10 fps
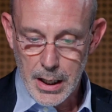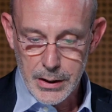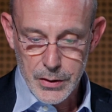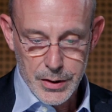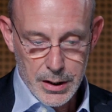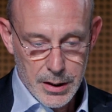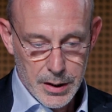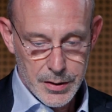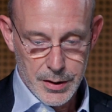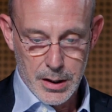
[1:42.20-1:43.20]
And you see that
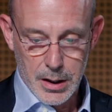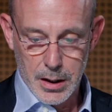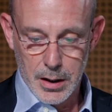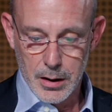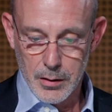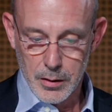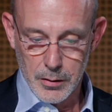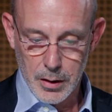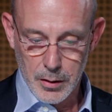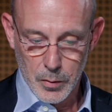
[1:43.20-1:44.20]
this
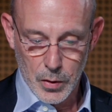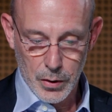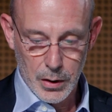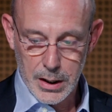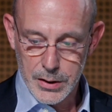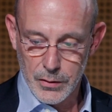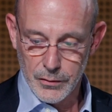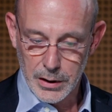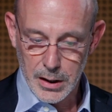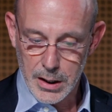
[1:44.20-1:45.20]
more or less
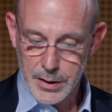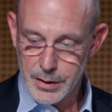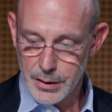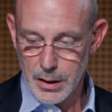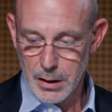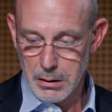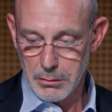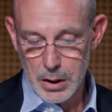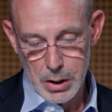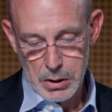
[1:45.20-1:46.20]
over the last
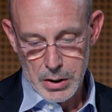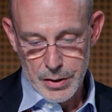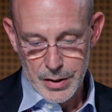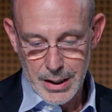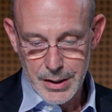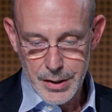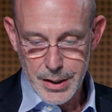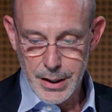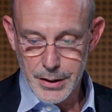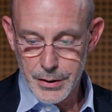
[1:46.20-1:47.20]
6
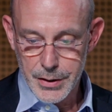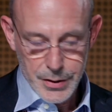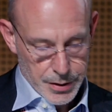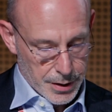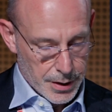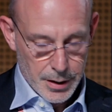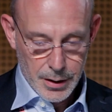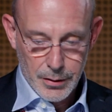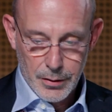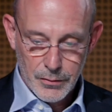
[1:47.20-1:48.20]
years
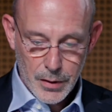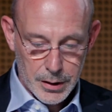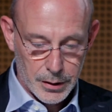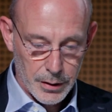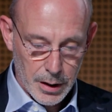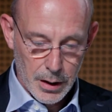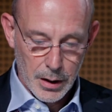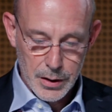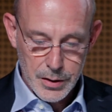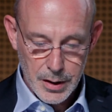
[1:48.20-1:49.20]

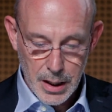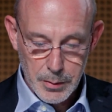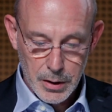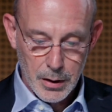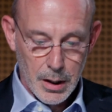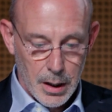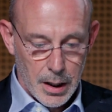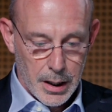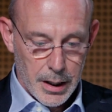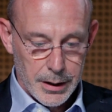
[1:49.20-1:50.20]
rather stable,
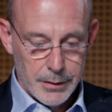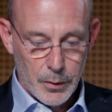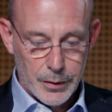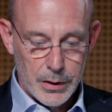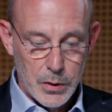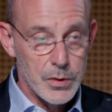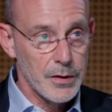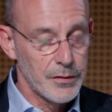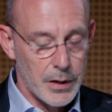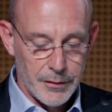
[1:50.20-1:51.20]
and with the
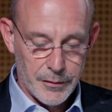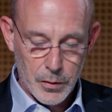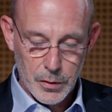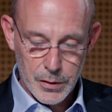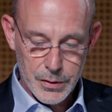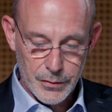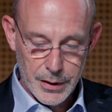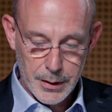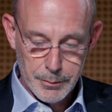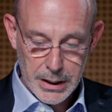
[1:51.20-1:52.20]
use of trifocals
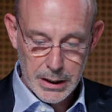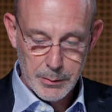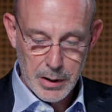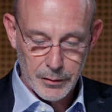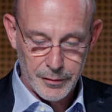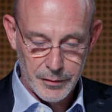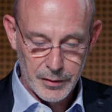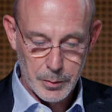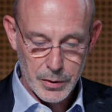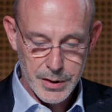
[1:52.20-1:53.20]
remaining about
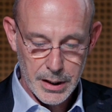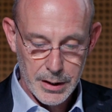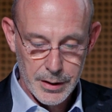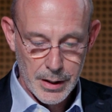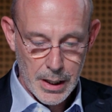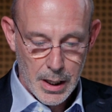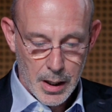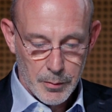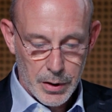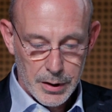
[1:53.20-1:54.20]
50%,
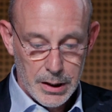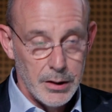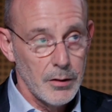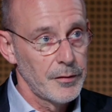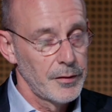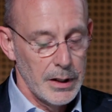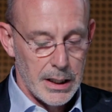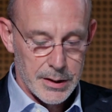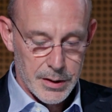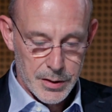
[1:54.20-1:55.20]
but EDOF
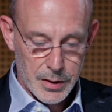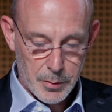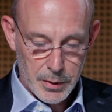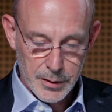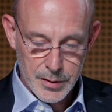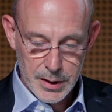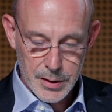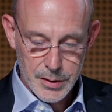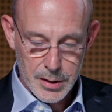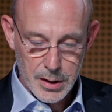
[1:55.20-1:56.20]
lenses doubled
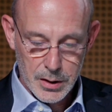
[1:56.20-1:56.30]
since